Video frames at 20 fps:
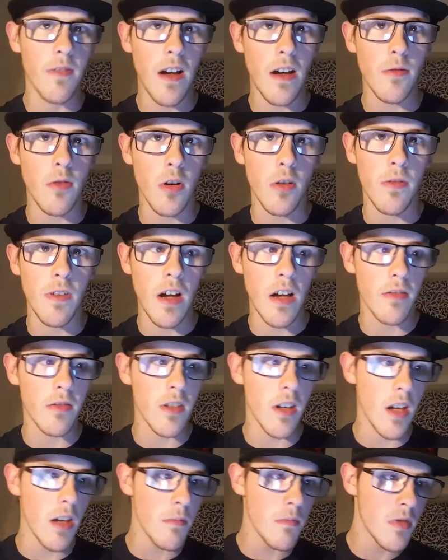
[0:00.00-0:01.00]

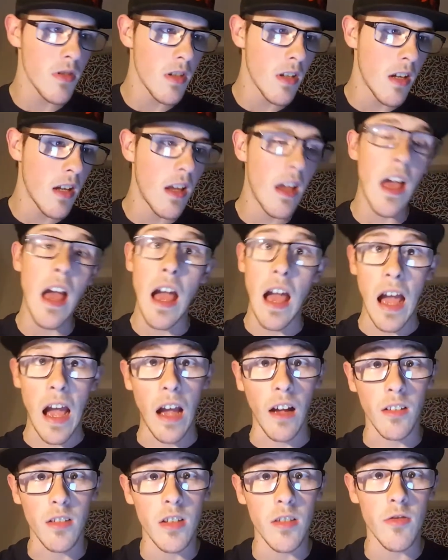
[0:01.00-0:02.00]
505 Games,
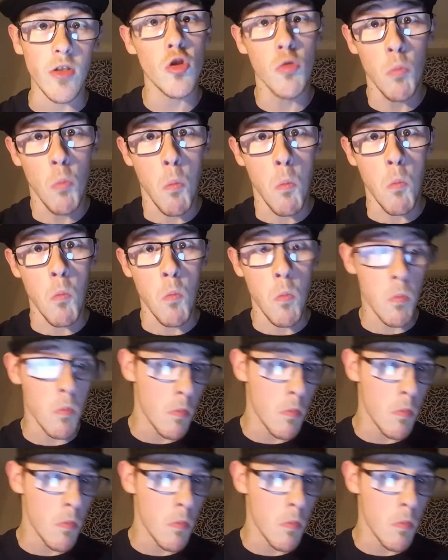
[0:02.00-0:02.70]
Activision,